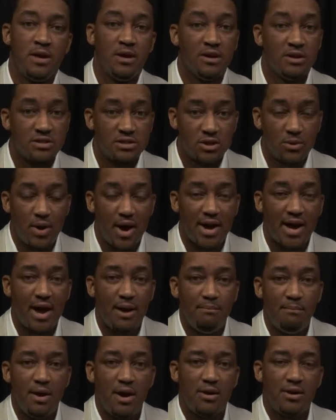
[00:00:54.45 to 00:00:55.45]
So I got
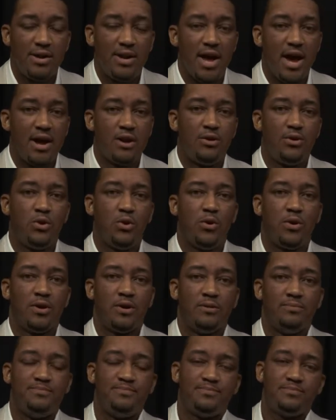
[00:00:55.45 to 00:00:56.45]
married and had a
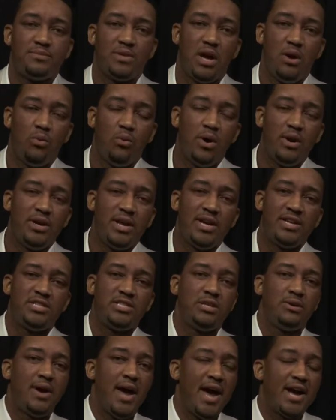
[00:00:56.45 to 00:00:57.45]
daughter. And one day
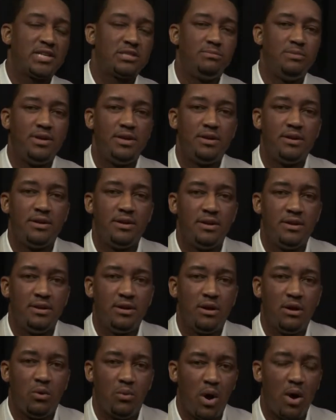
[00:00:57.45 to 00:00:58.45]
she'll ask me,
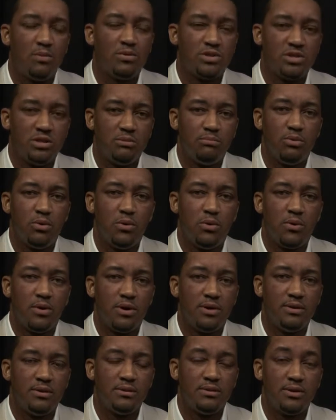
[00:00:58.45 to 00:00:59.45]
why was she born?
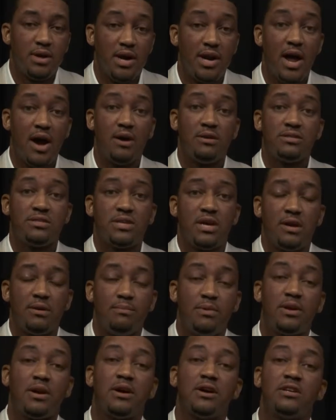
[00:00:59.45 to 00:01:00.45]
And I'll say,
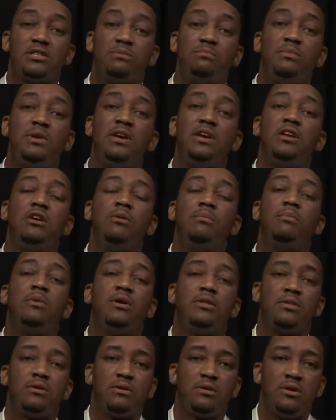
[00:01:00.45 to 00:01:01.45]
because me and your
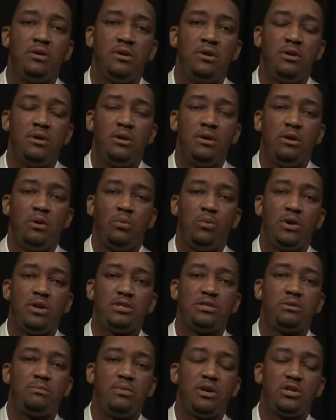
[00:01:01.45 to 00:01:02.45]
mother wanted
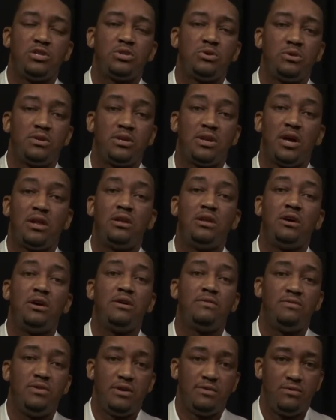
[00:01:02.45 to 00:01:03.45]
to make sure that our
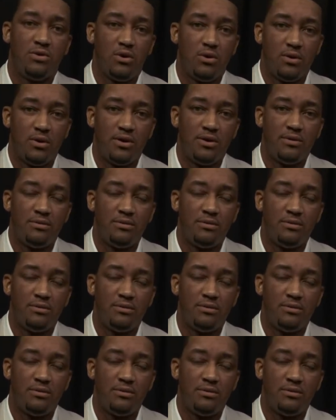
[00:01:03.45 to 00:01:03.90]
love lived on.